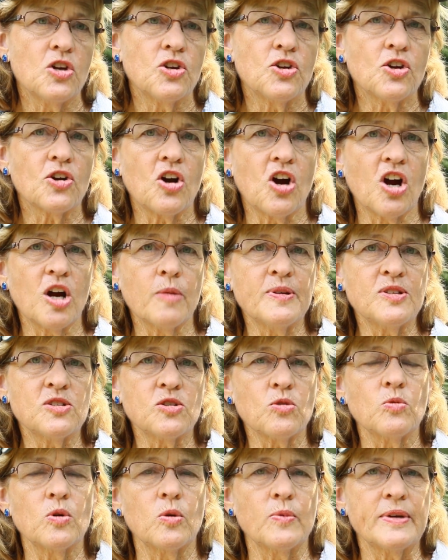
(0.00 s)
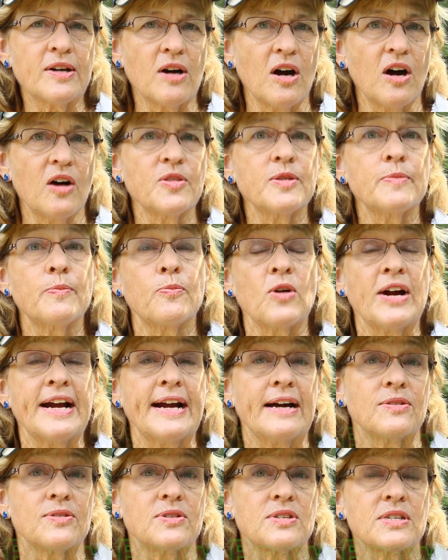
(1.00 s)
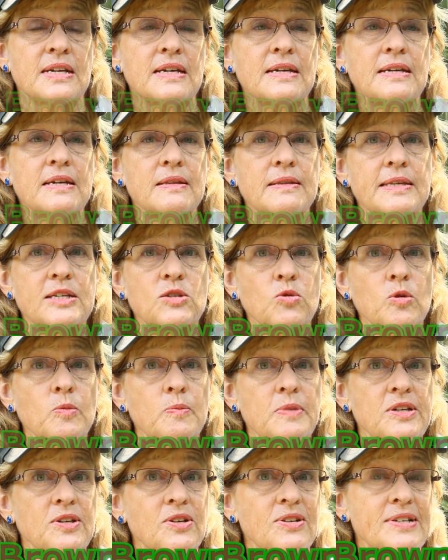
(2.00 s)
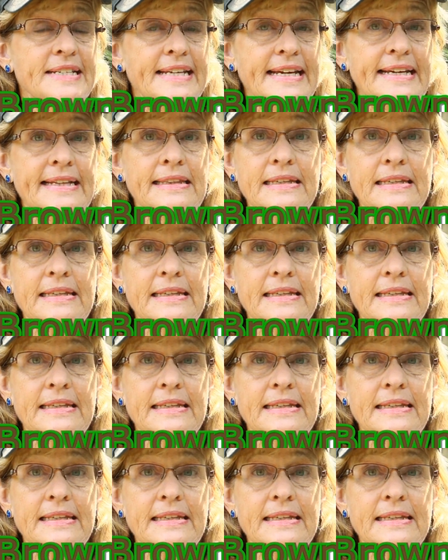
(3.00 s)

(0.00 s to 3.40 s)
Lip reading: Your carbons are what we call the browns. This will be your dead